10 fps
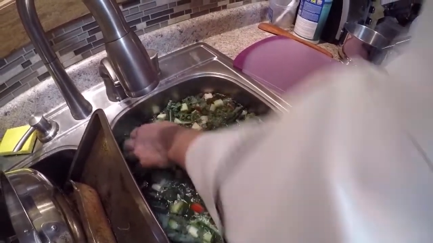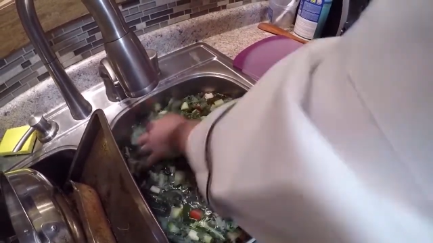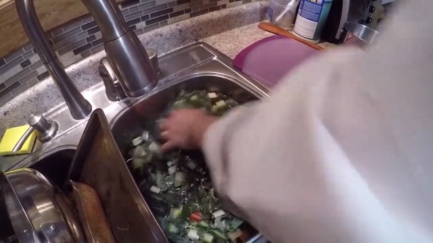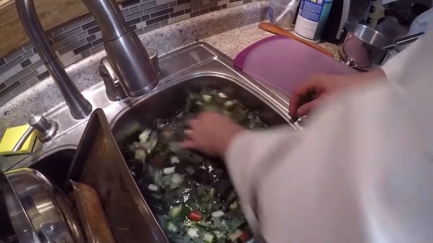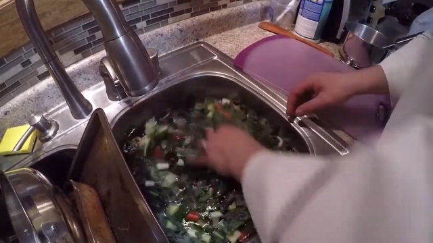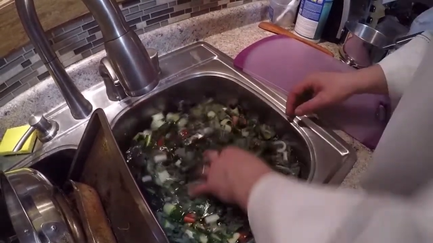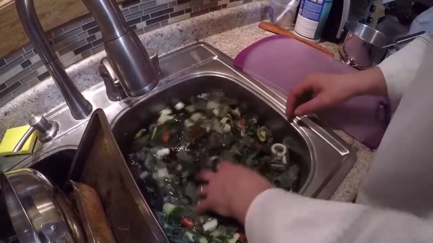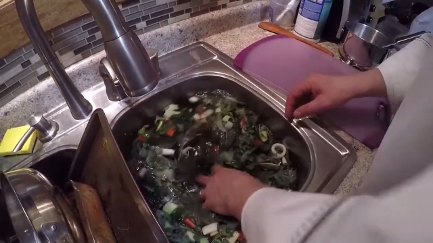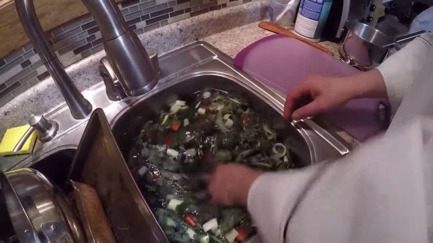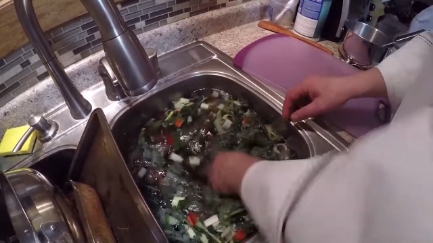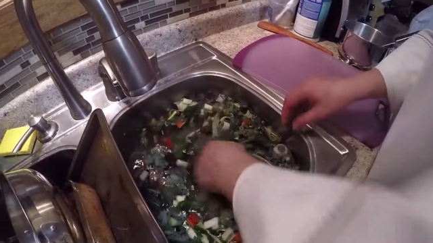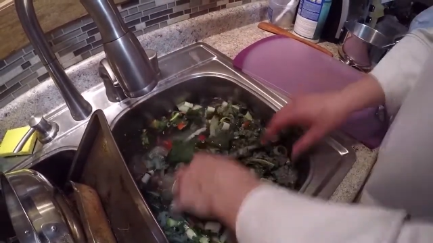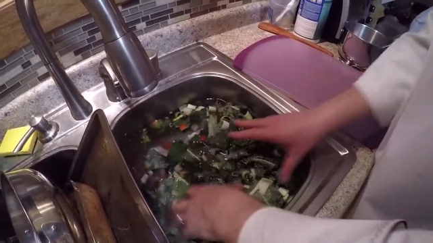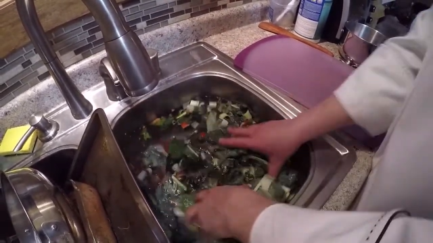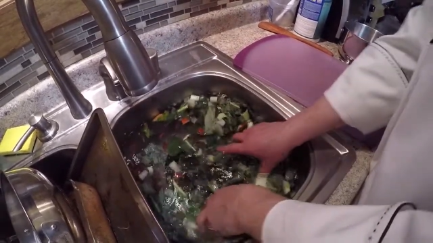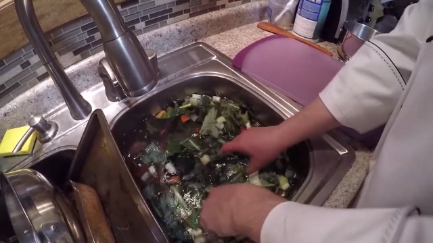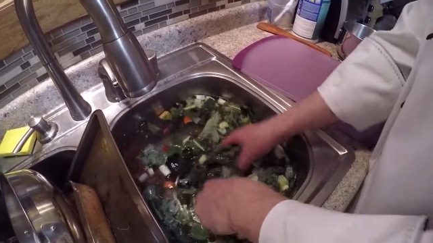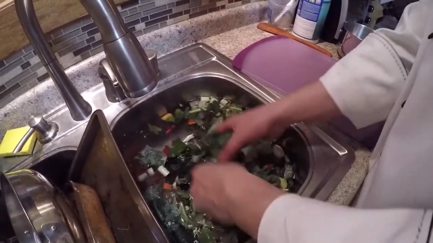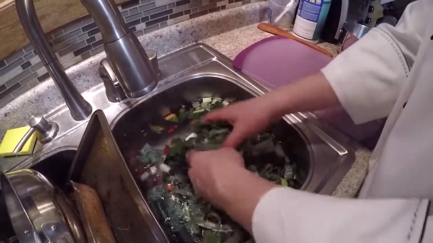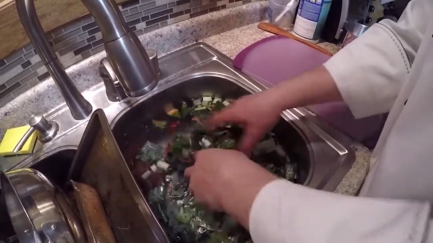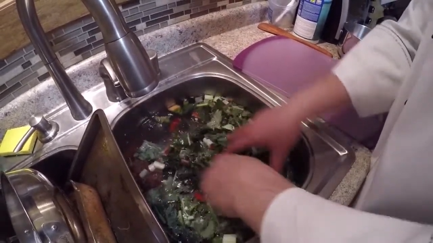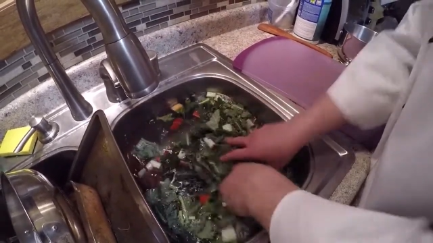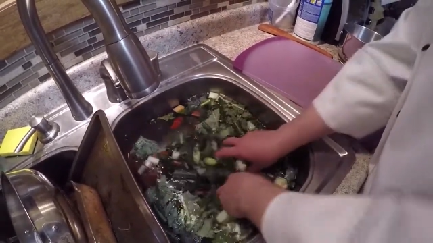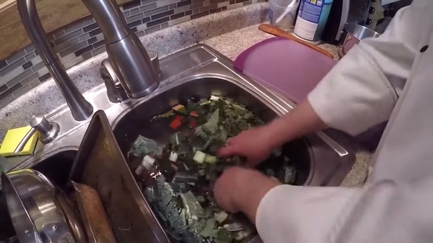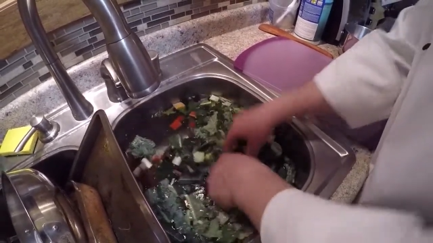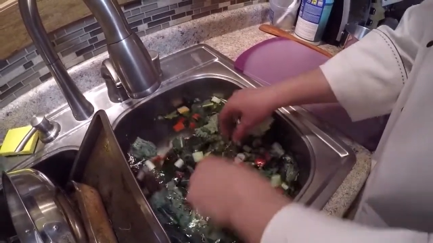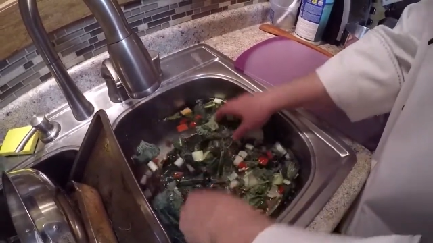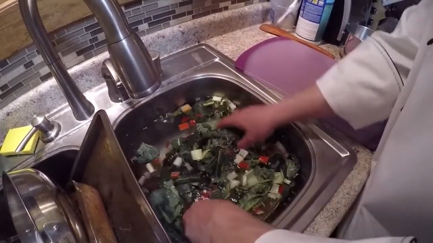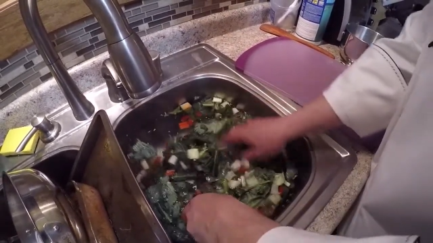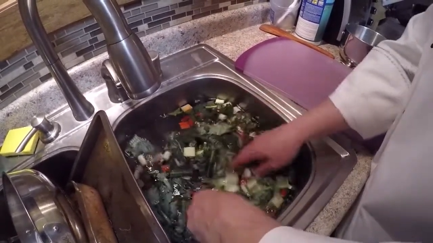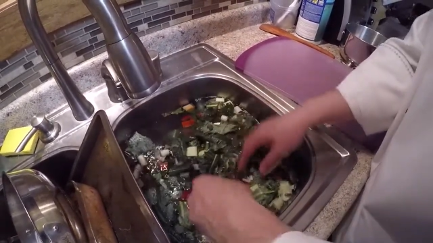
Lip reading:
Nobody's mouth can be seen.